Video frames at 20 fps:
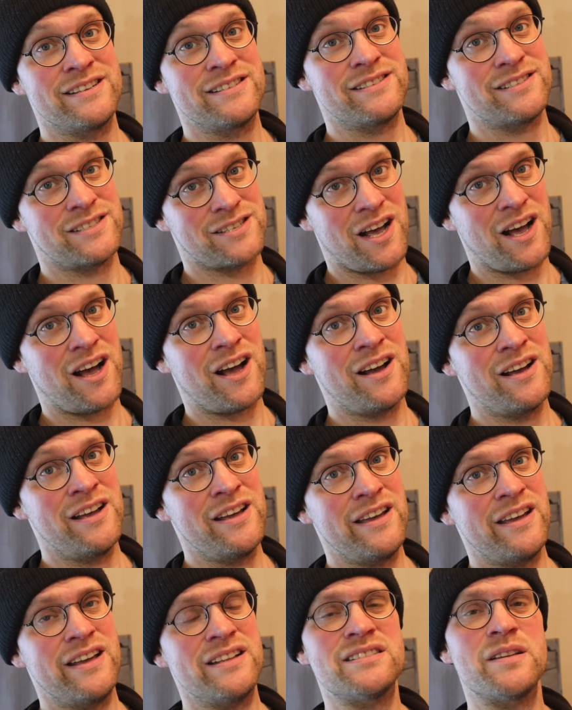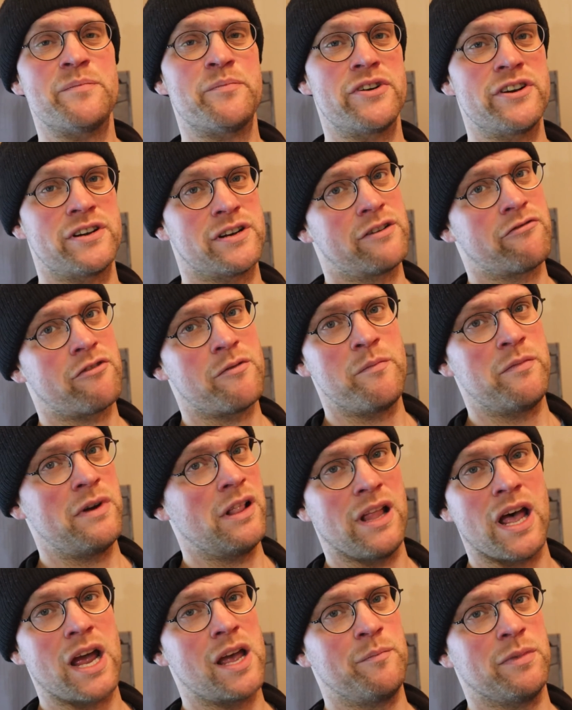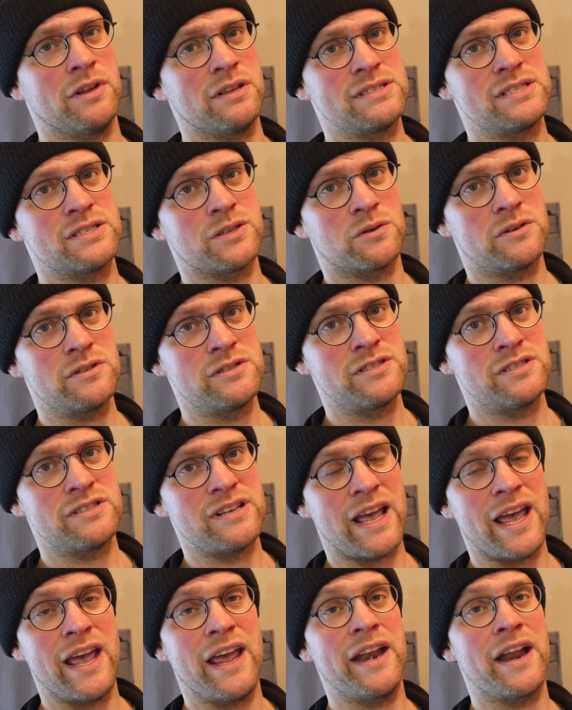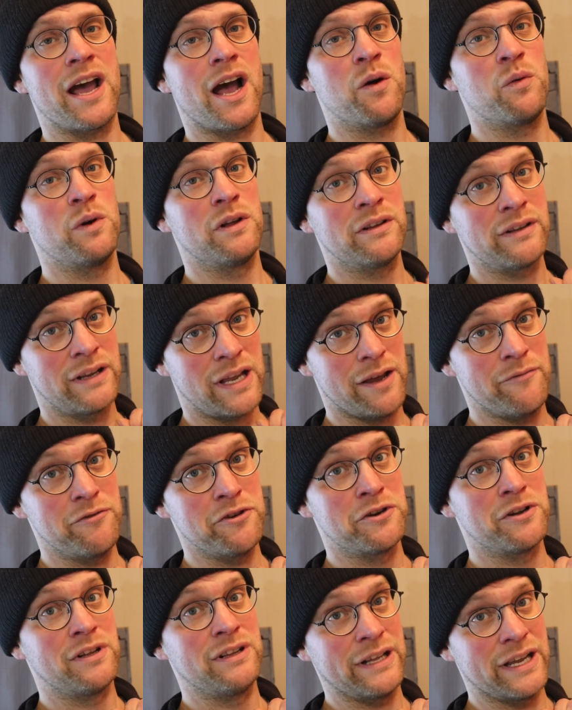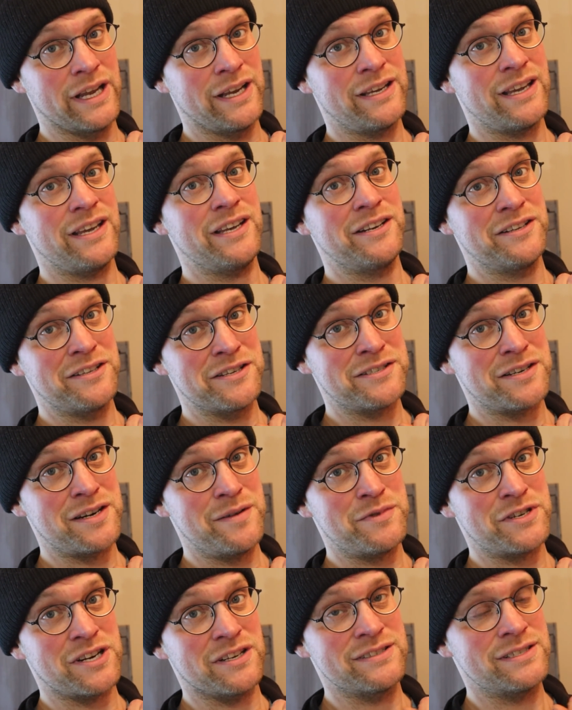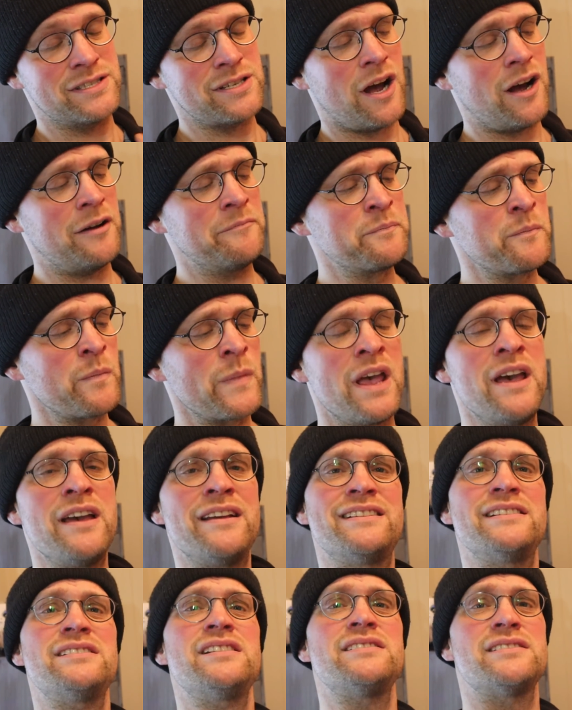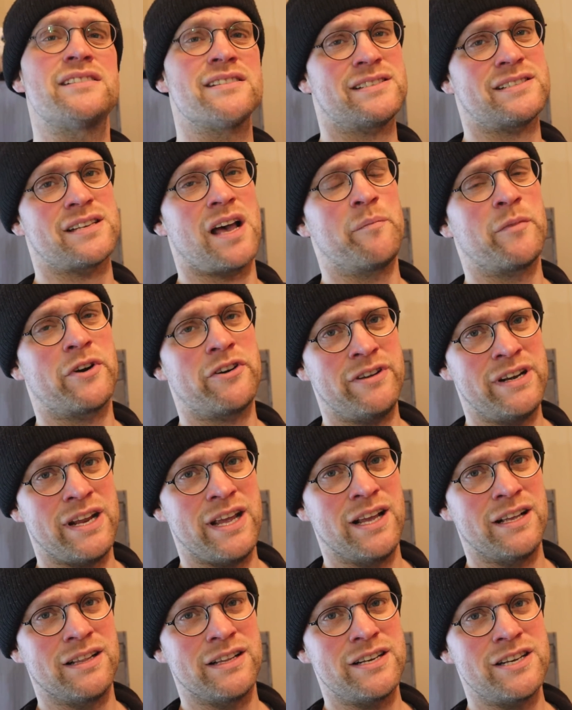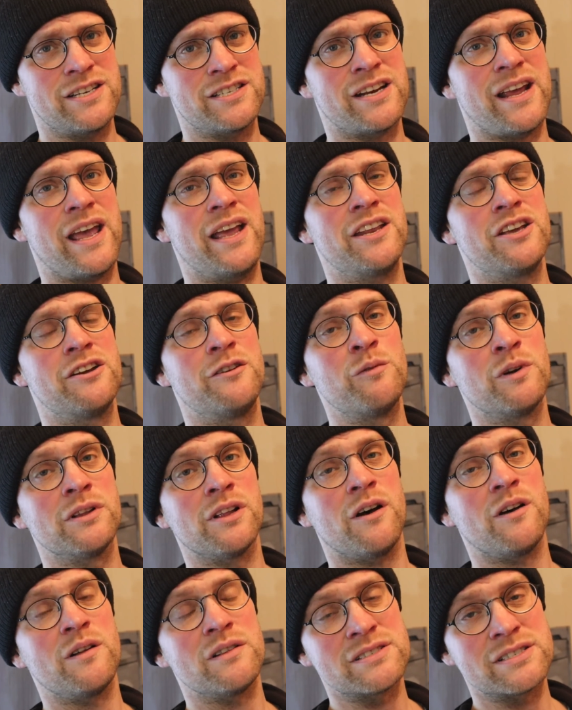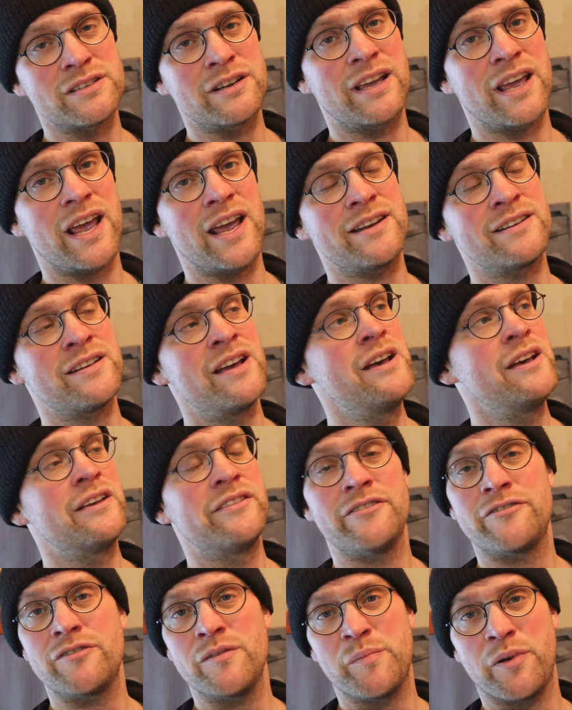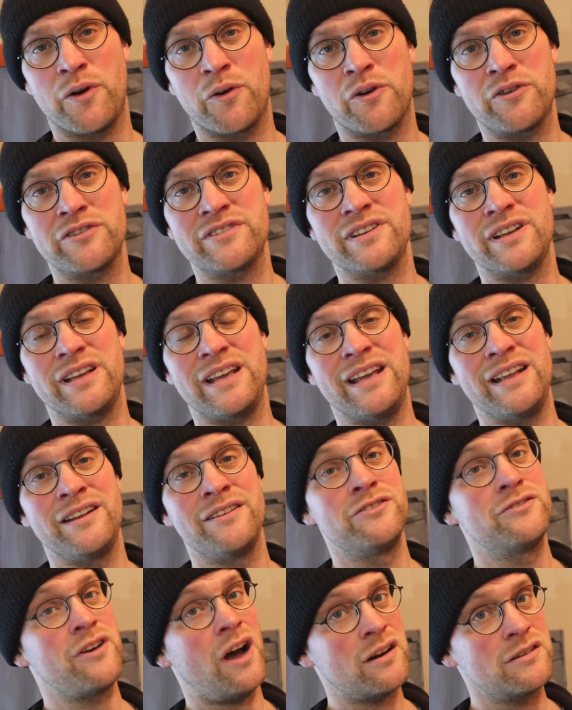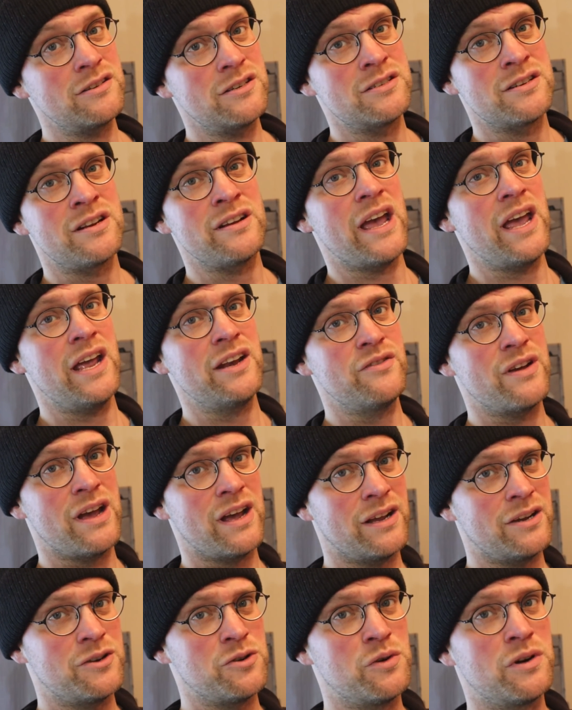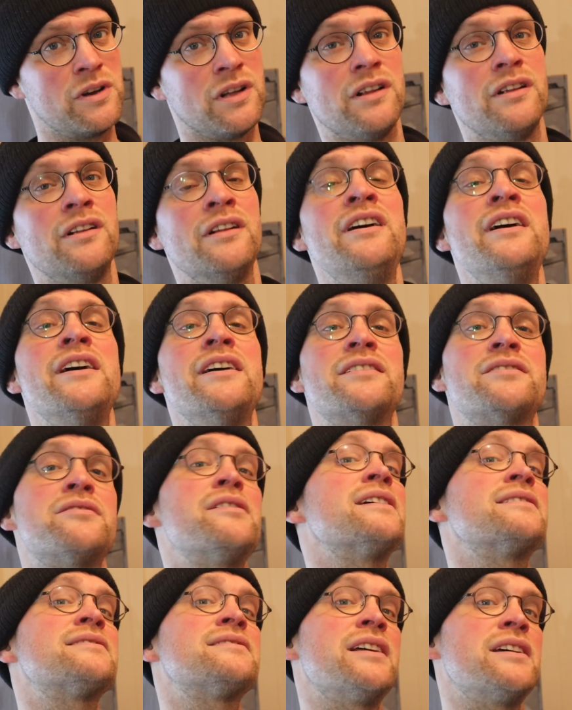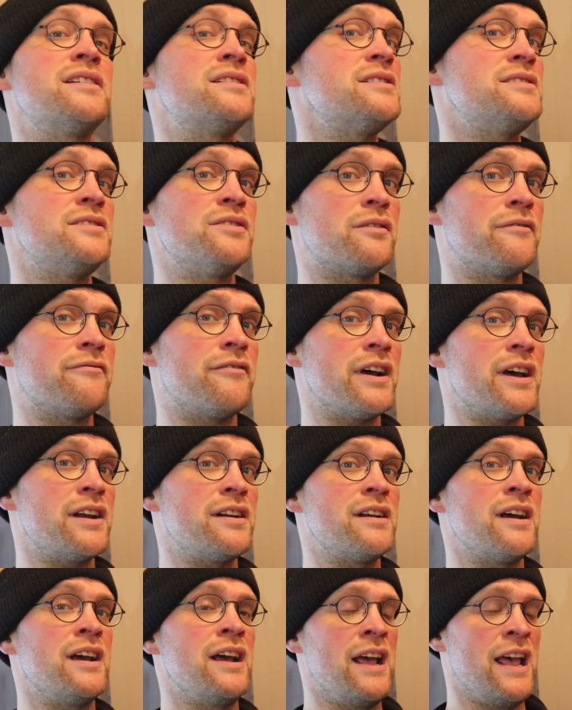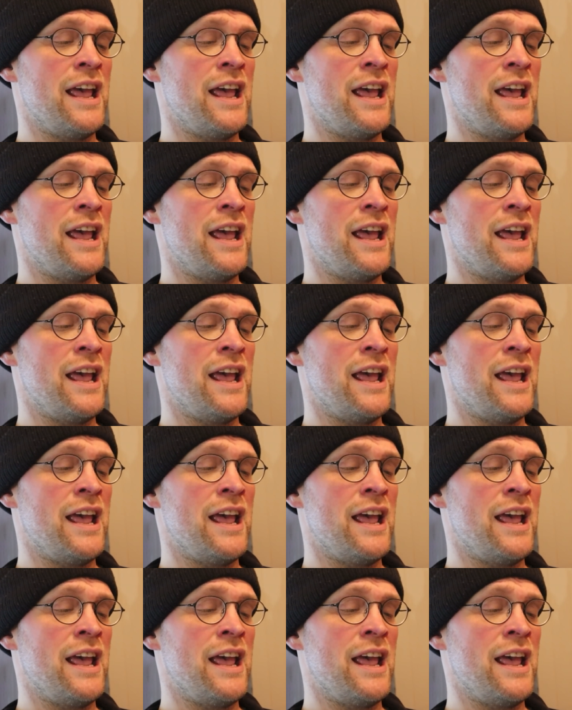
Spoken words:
So it's a pretty reliable source, and I will give you the link in the description. So this is the summary in English, and you will also get the report in Dutch, and you Google Translate is your friend.